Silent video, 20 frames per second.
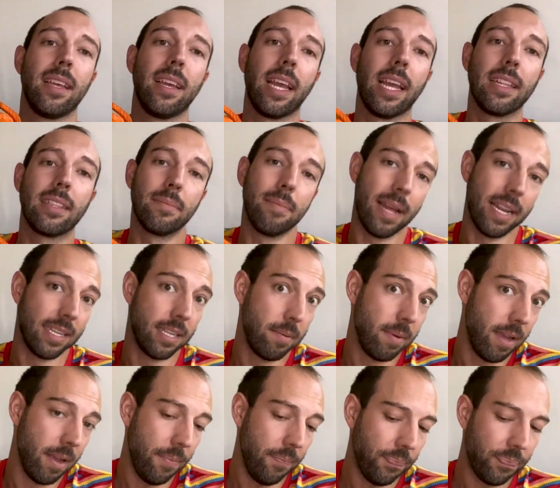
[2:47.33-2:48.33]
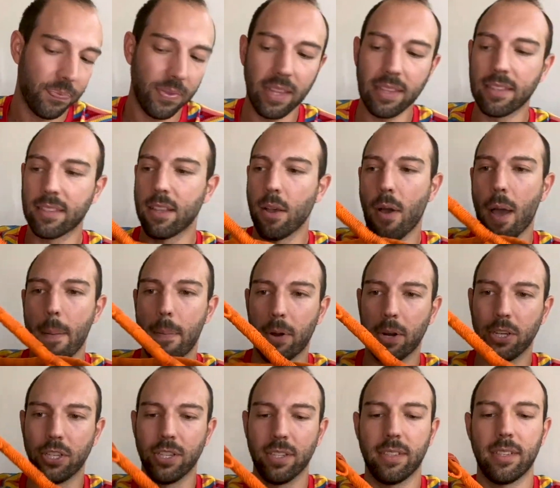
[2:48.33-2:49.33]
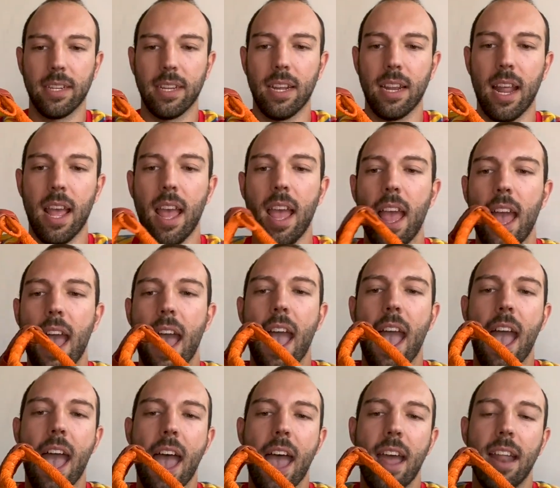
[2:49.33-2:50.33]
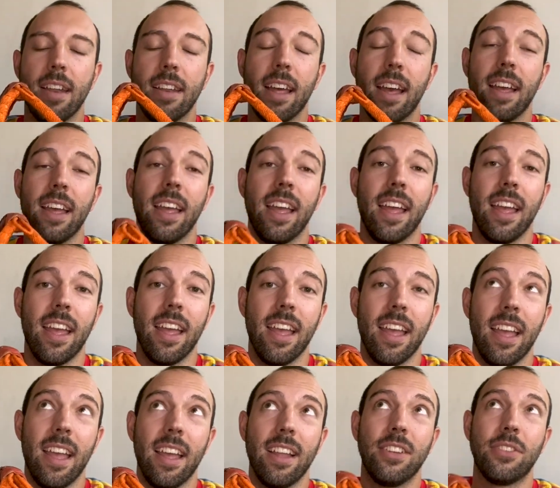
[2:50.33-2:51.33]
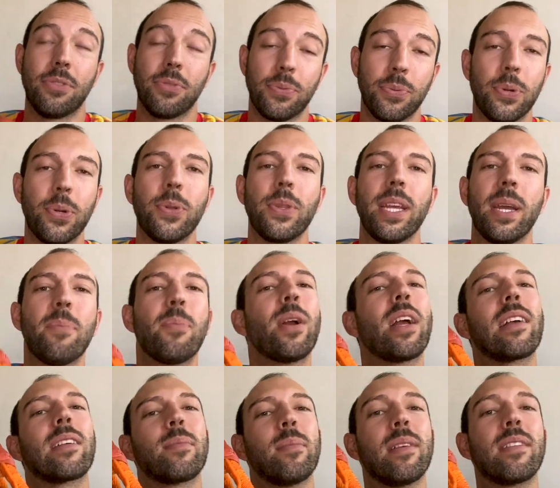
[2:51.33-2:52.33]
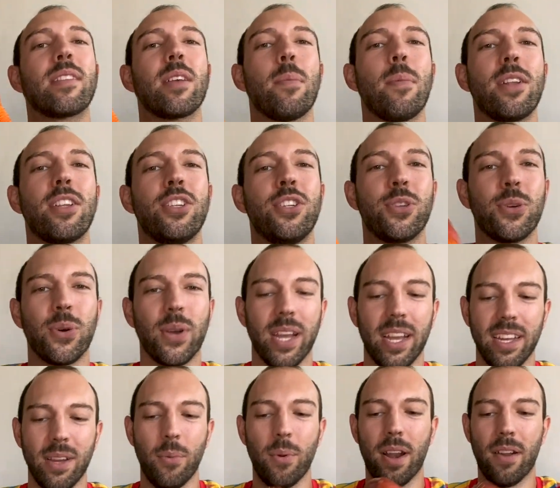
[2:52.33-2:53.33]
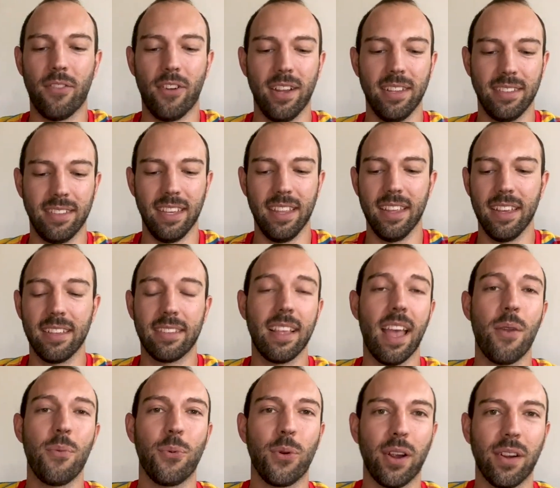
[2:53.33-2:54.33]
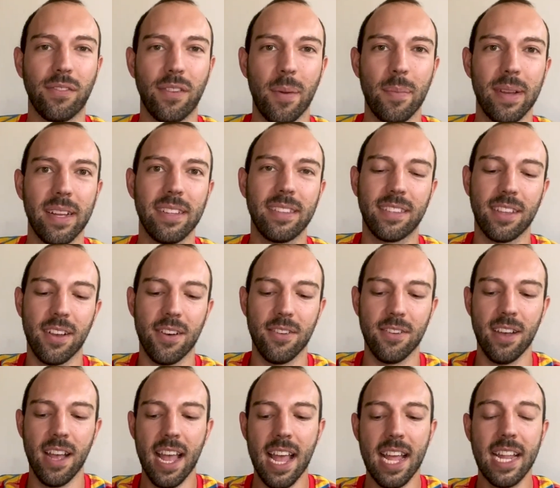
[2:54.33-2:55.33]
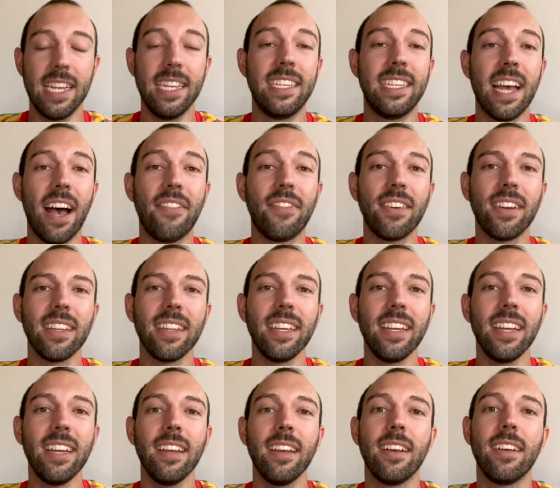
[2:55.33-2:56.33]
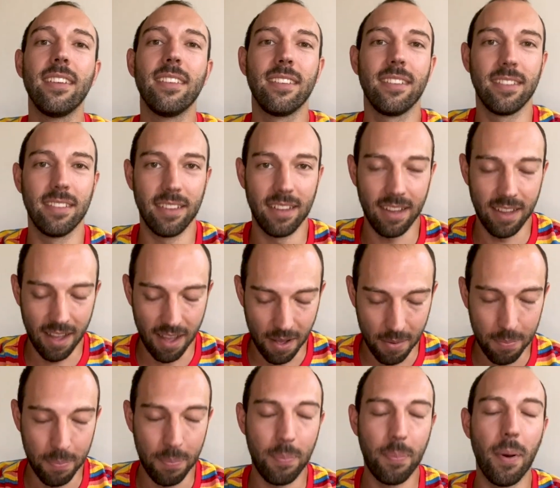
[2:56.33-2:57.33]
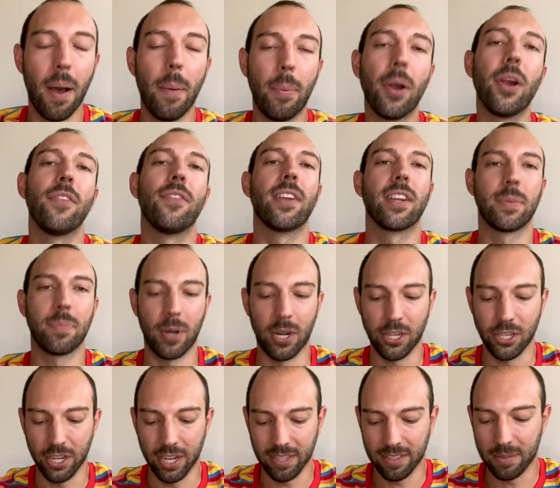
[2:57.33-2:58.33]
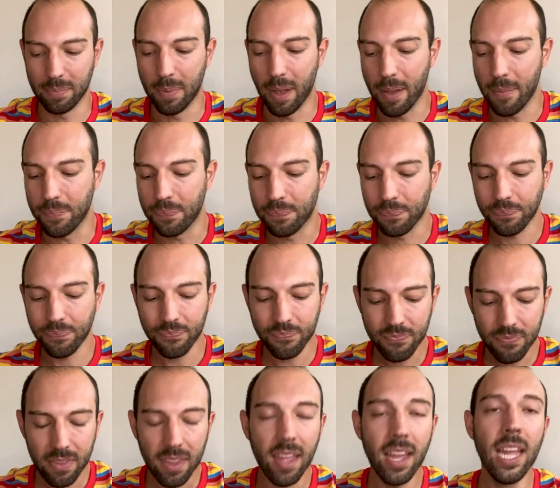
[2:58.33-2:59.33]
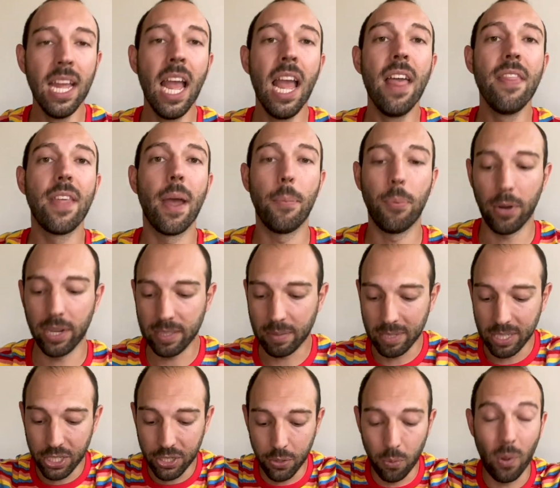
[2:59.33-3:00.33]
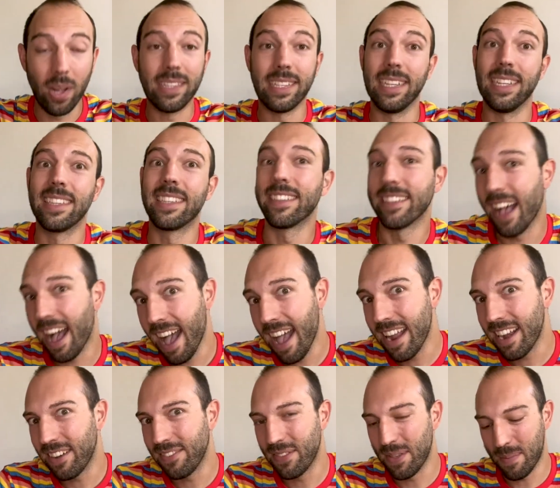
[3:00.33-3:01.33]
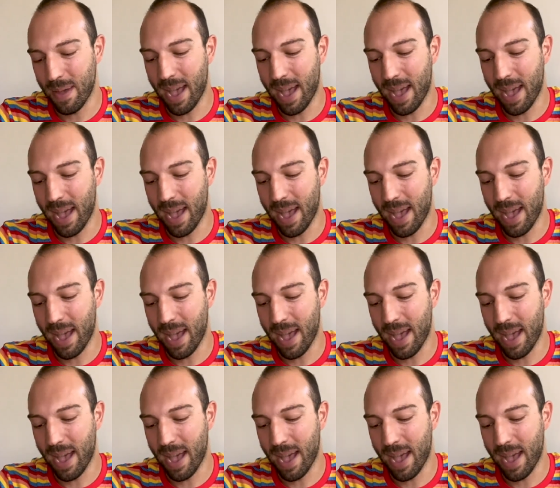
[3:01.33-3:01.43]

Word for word: like, it's meant to be. So I purchased it. And truly it brings me so much joy whenever I see this and work from it. So definitely a, a perfect purchase. But that brings me to what's inside of the